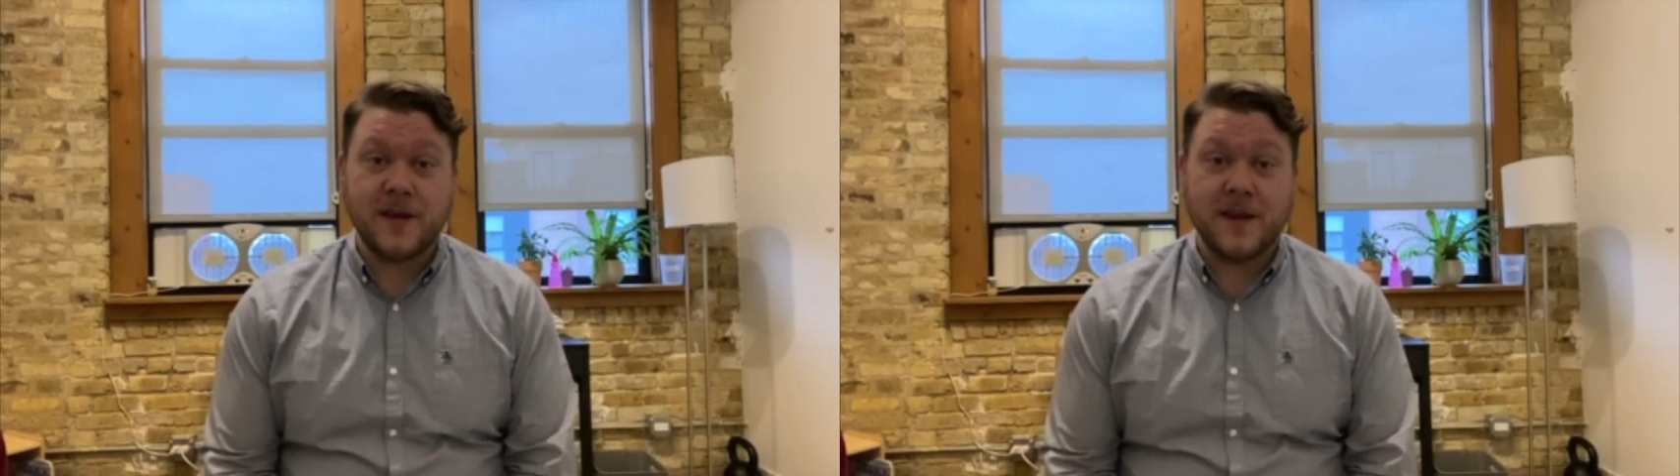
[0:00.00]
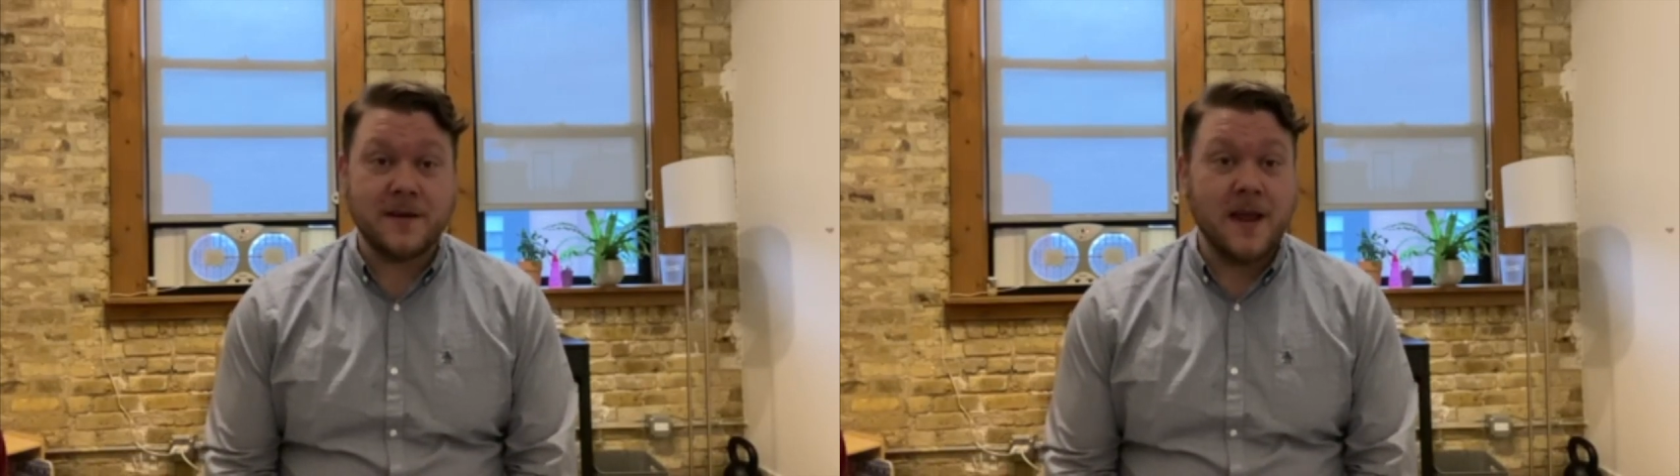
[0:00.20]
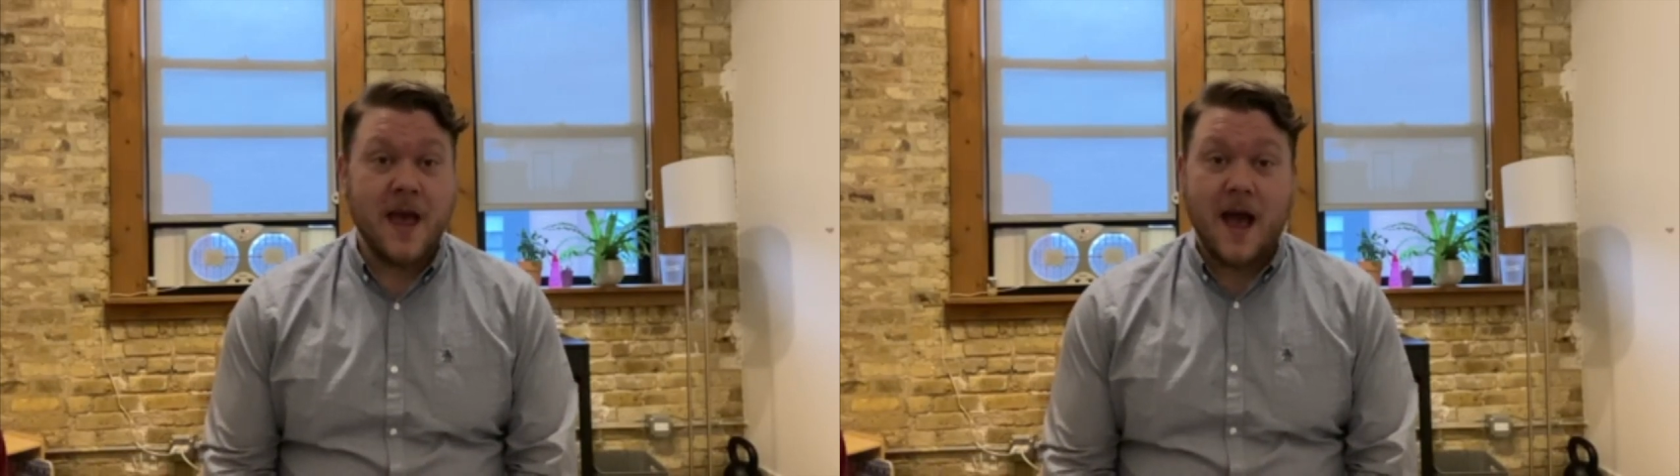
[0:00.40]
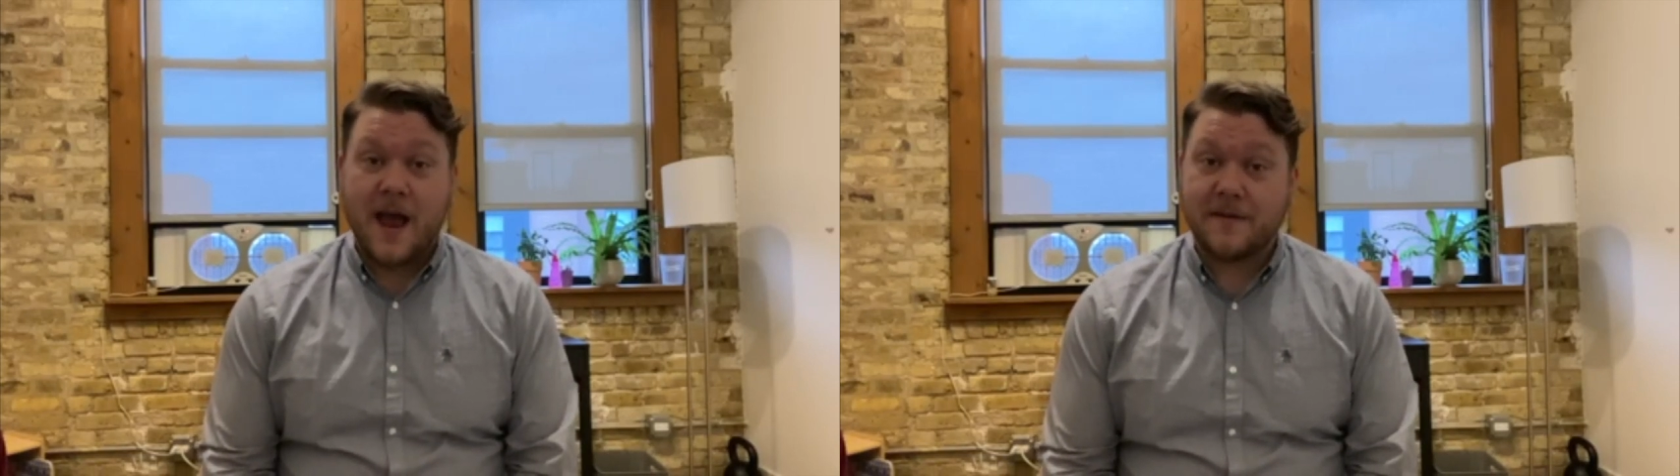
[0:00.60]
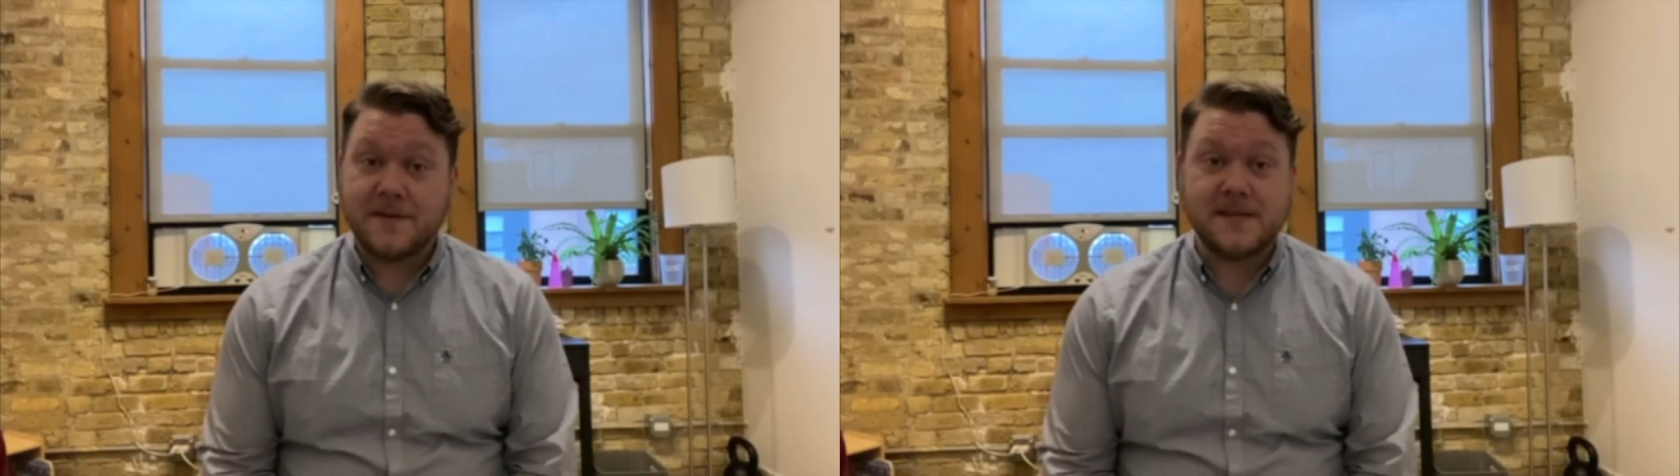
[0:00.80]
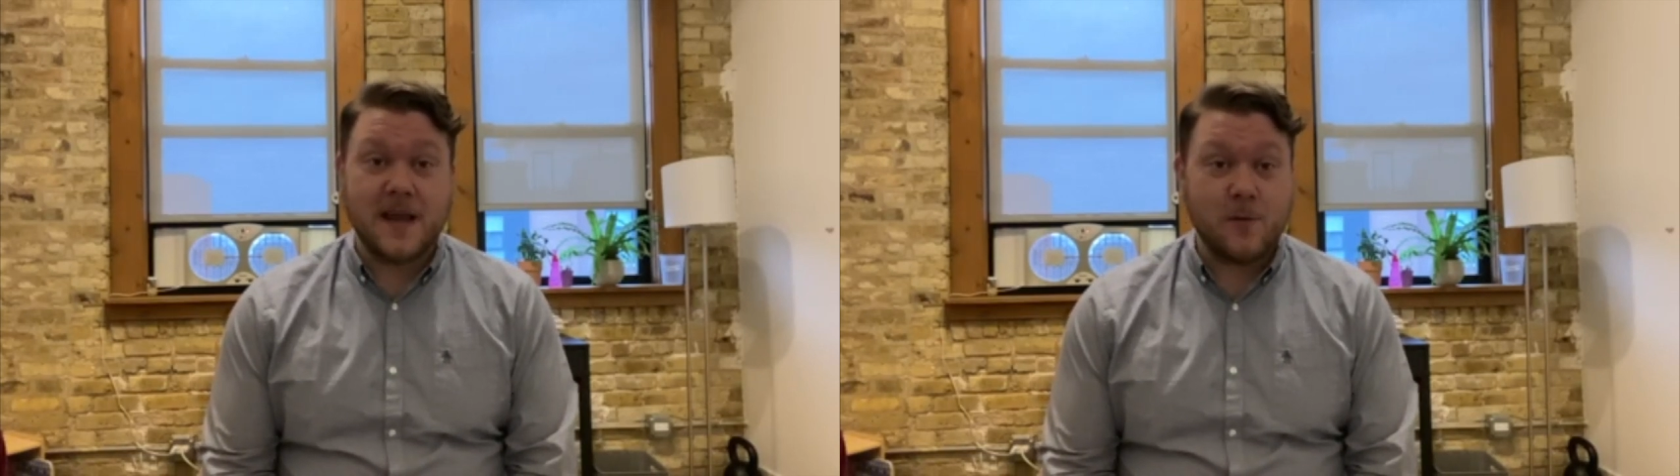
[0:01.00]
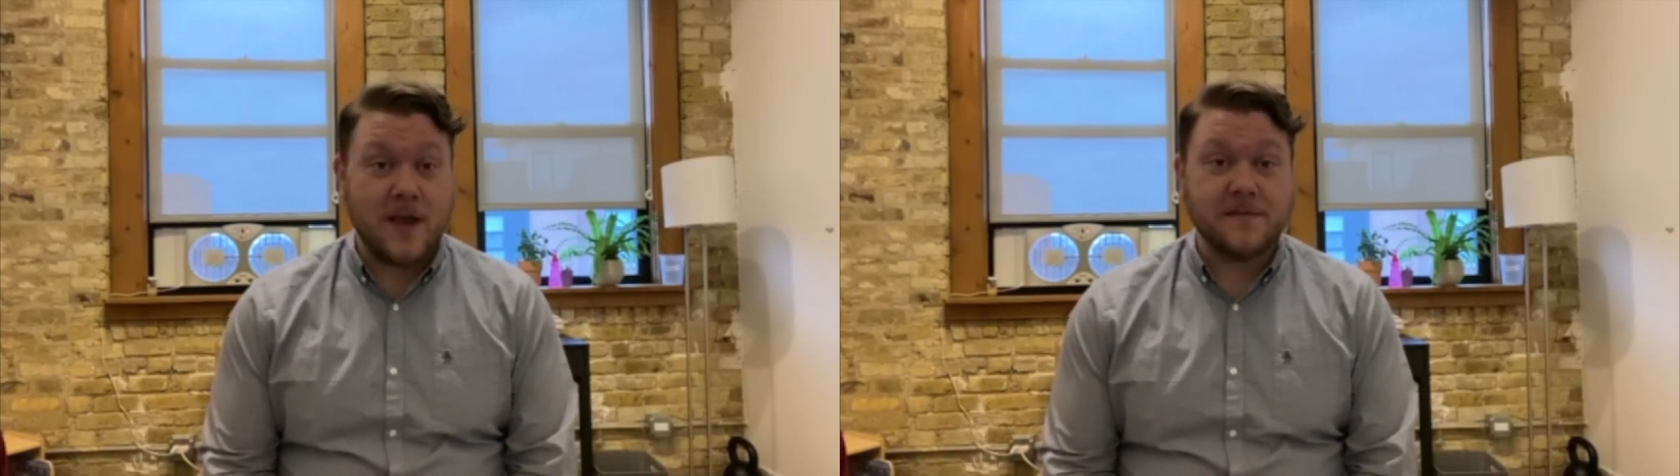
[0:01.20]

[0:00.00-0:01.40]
and I have to say we have